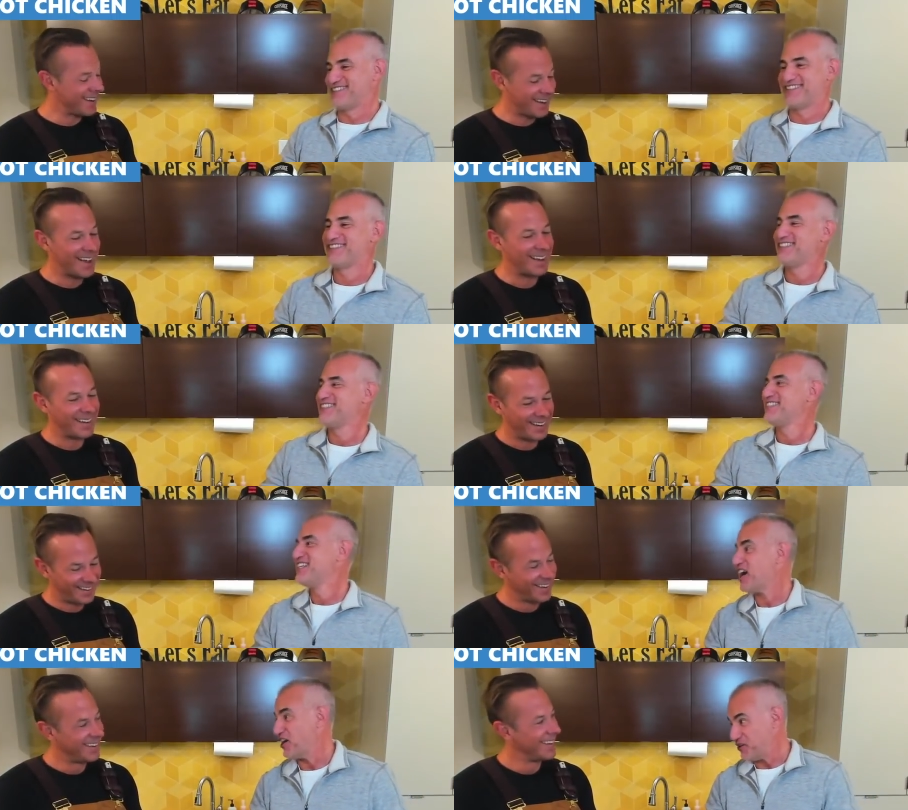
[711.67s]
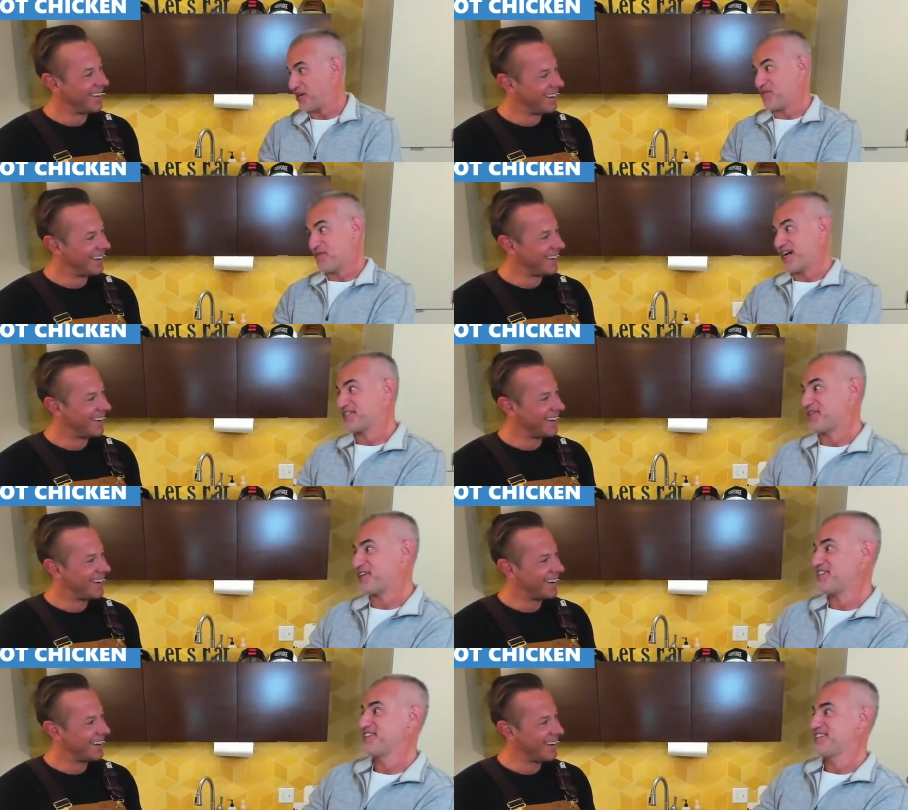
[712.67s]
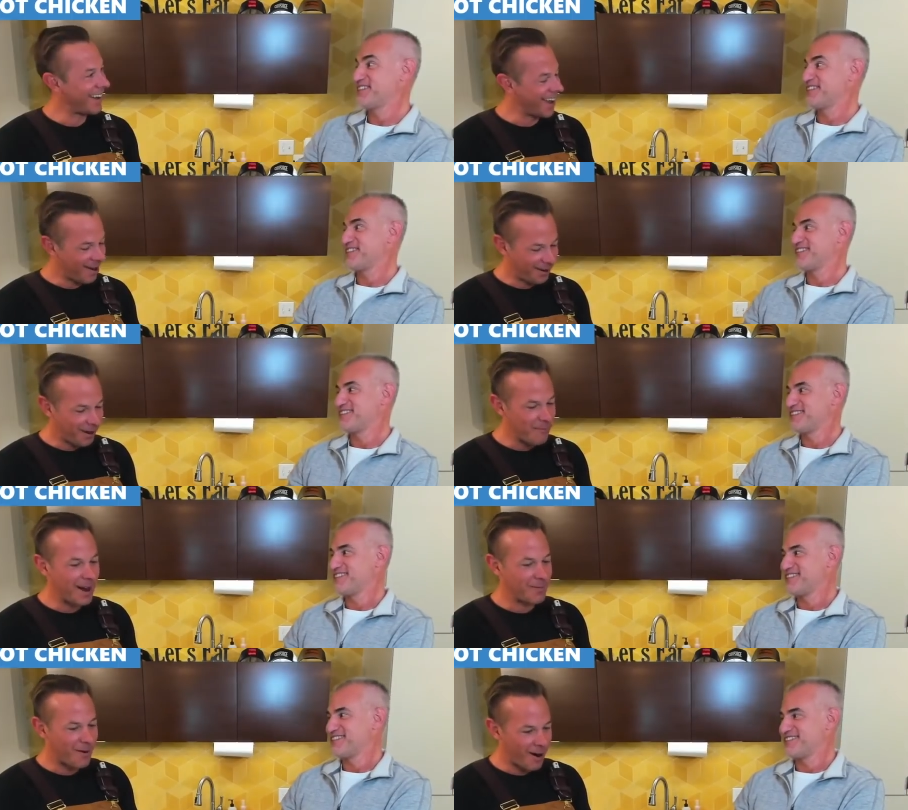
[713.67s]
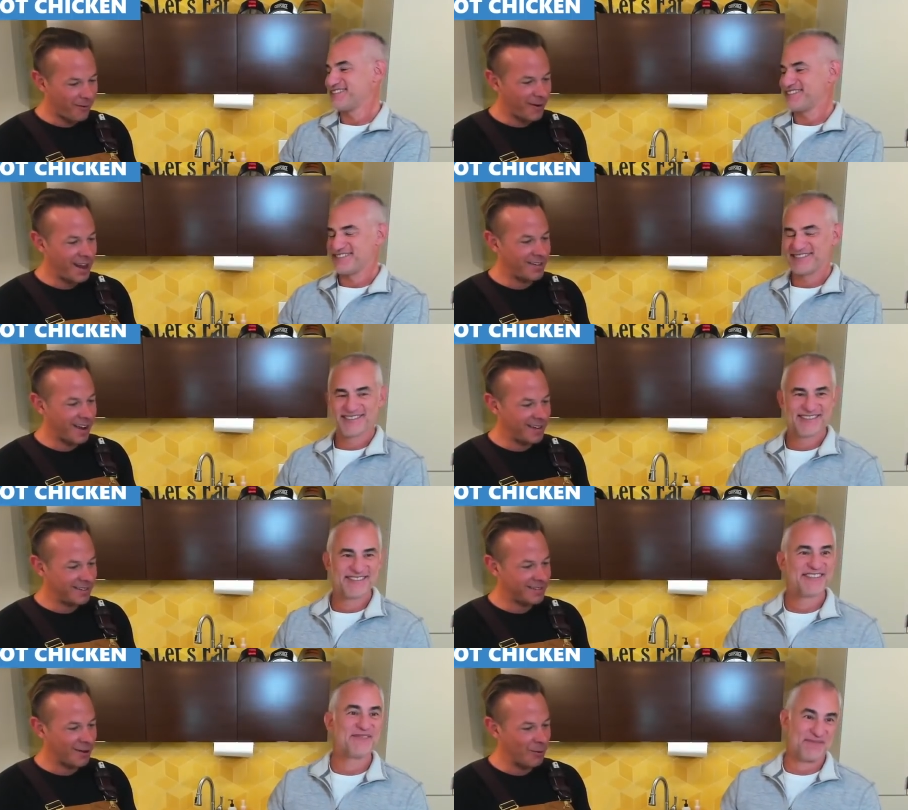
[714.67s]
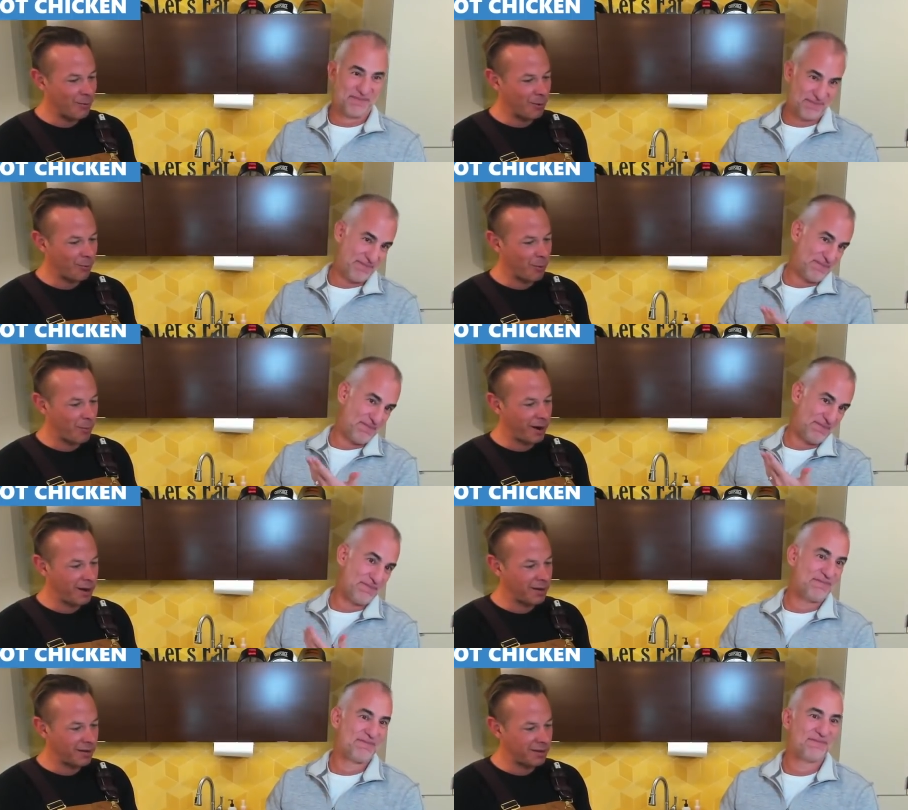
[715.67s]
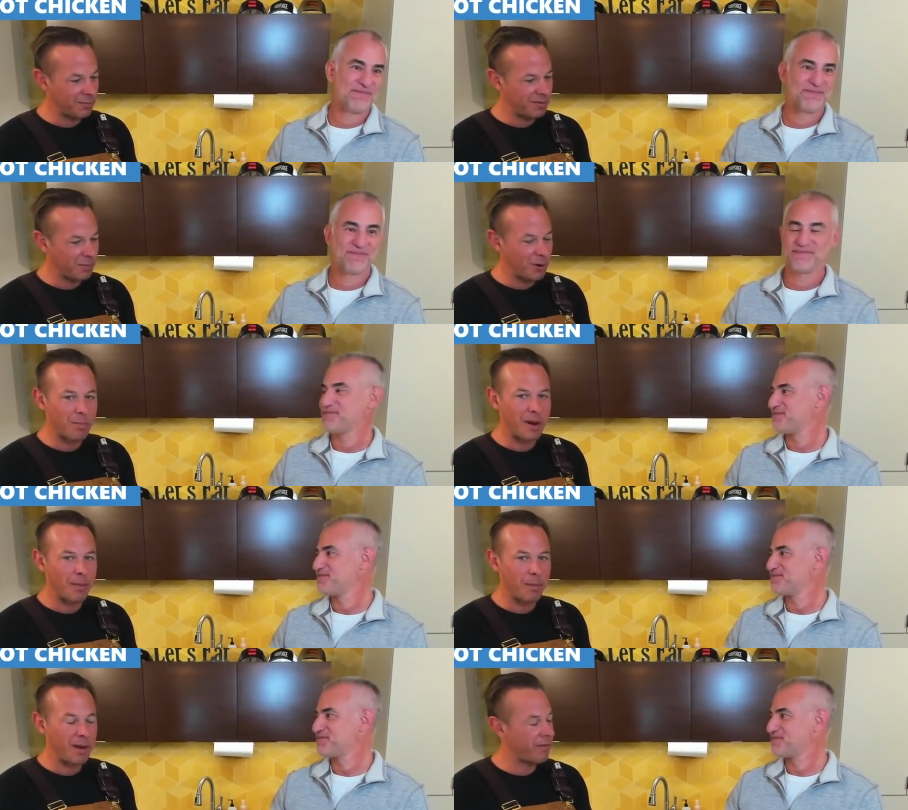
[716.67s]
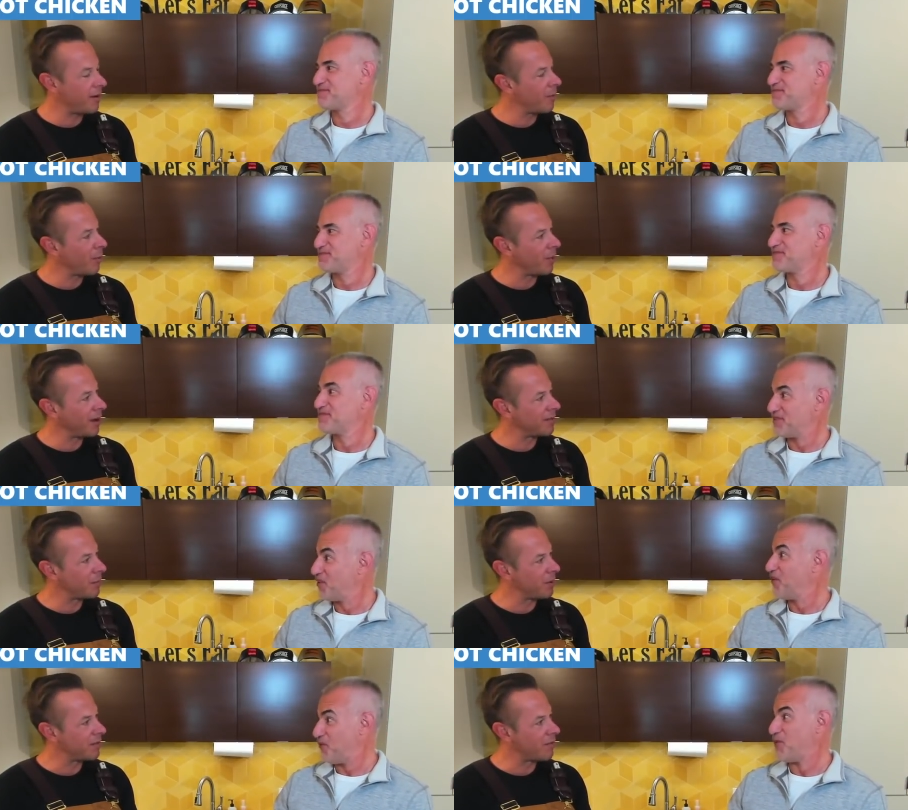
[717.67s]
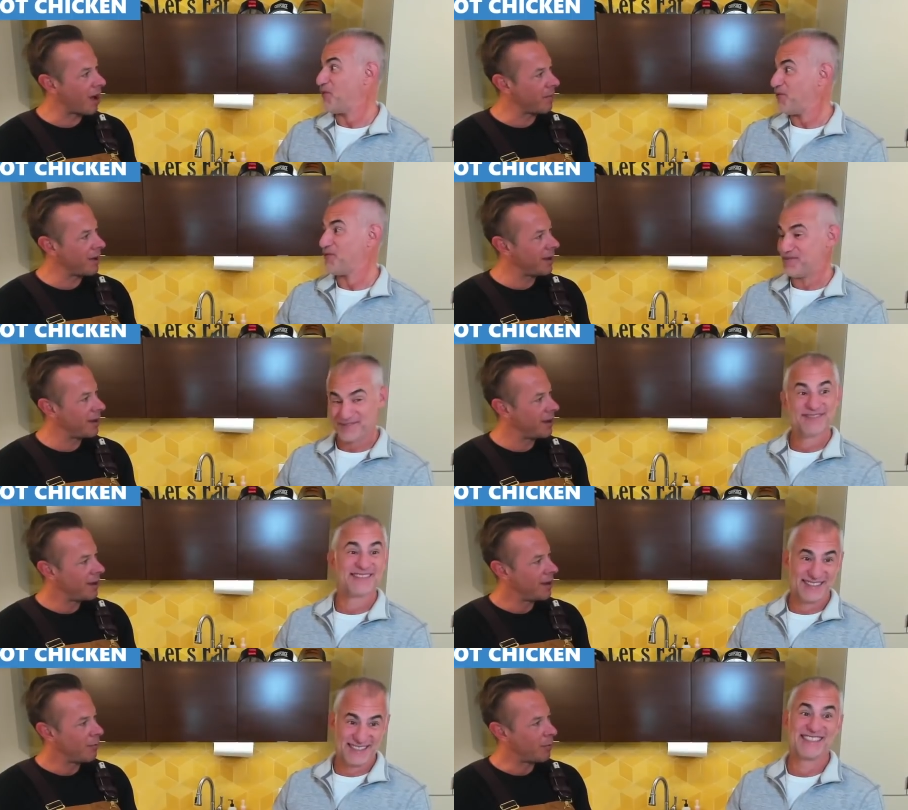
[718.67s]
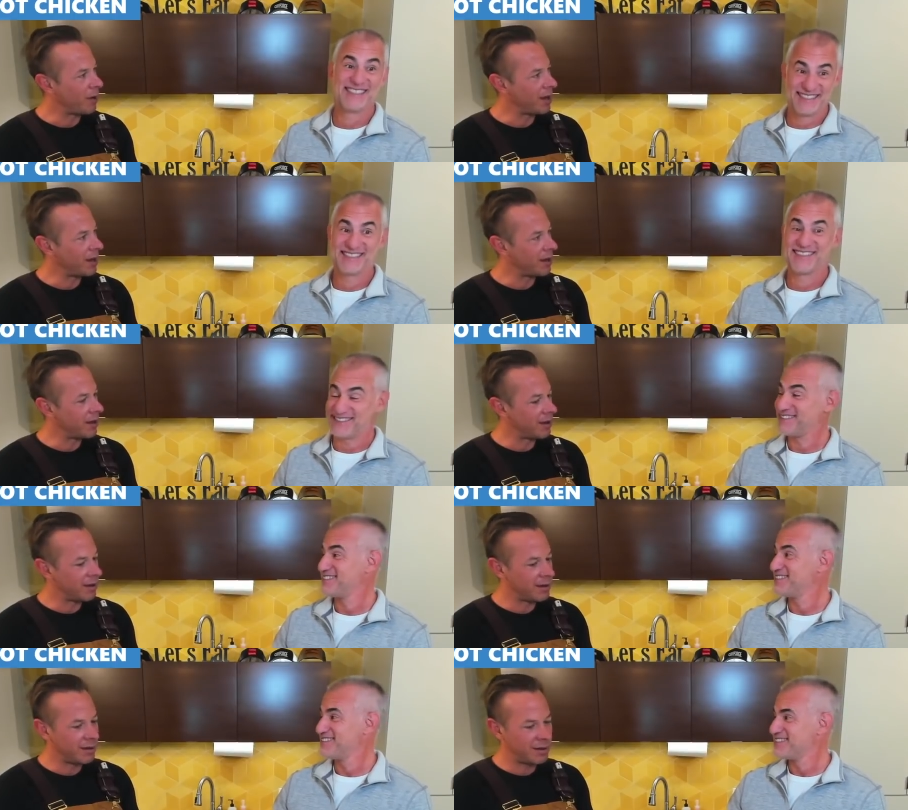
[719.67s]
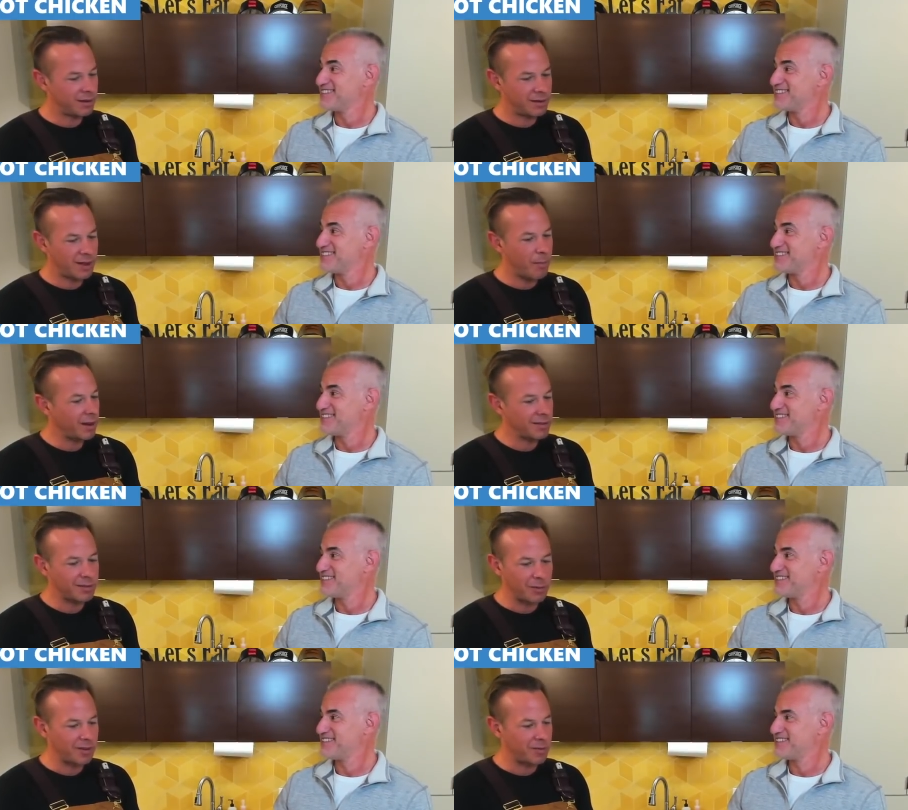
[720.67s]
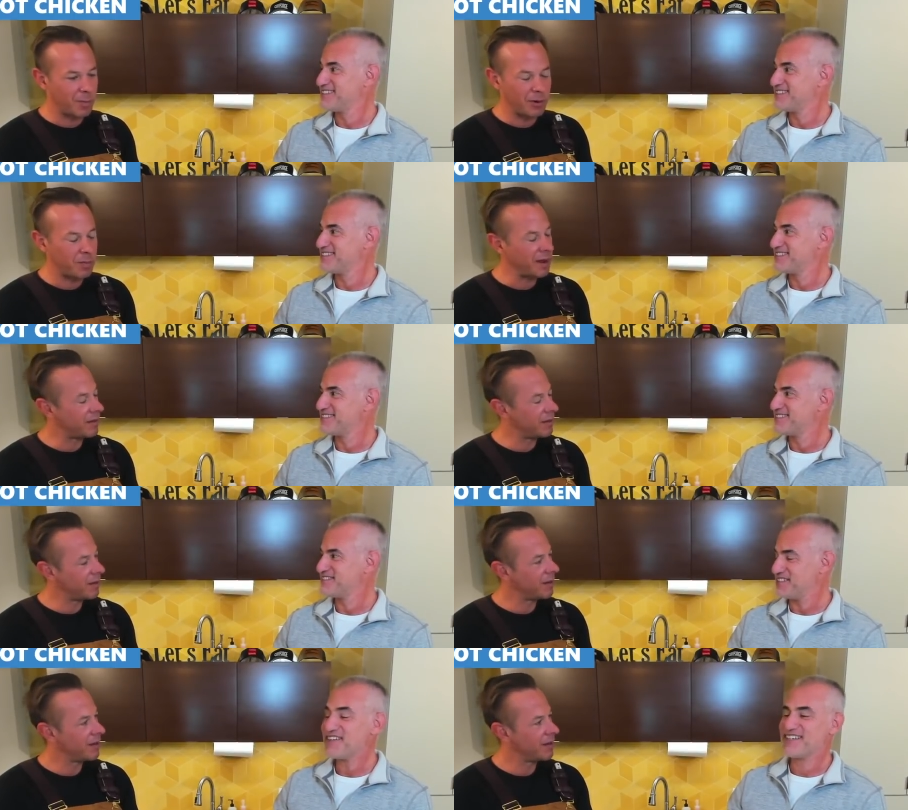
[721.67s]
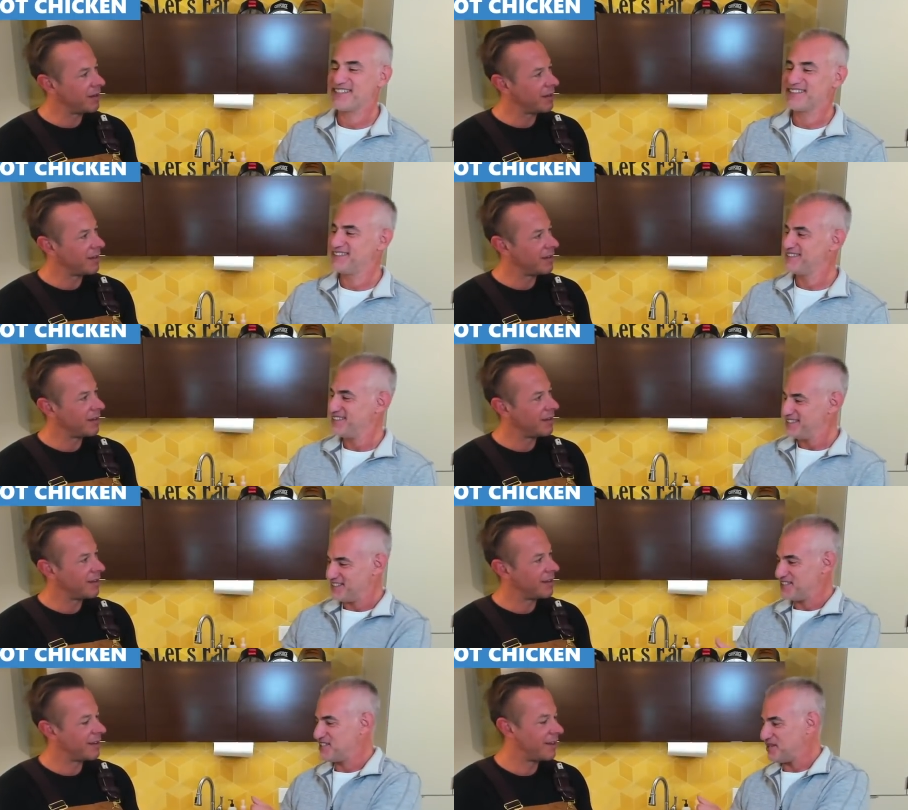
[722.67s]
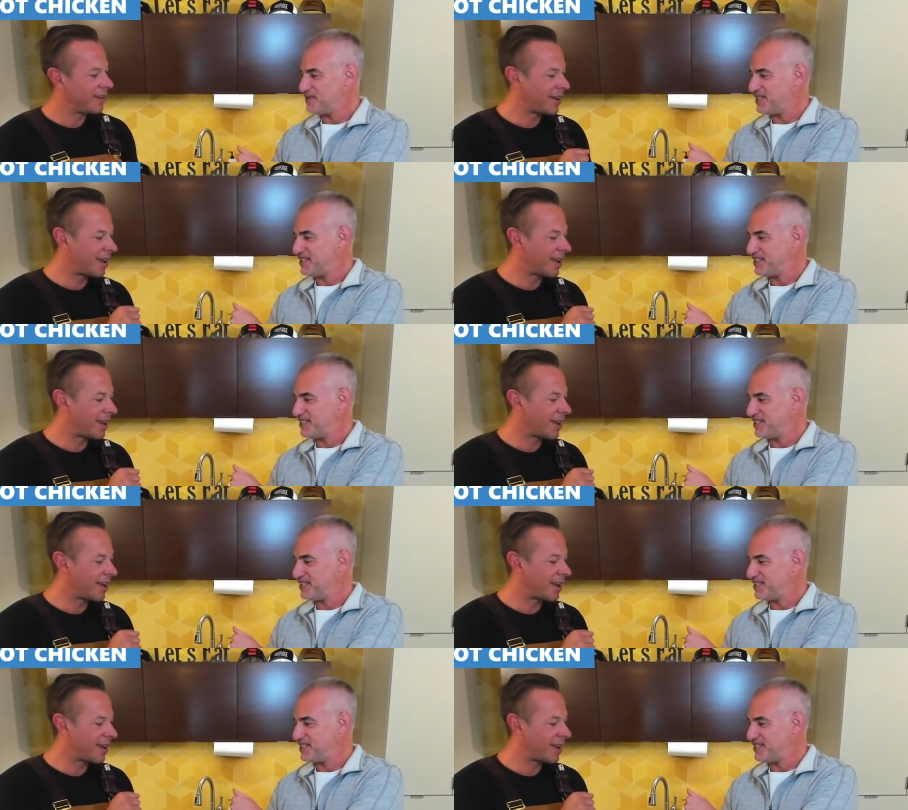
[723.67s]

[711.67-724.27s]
Speaker 1: yeah. Are you coming back tomorrow? Yeah, I'll come back tomorrow for AJ's. So we'll, we'll bring you uh, some smoked beef, beef rib. We'll bring you some pastrami. We'll bring you. Uh, I'll bring you some good smoked meats. All right. Good to see you, buddy. Yeah, you too.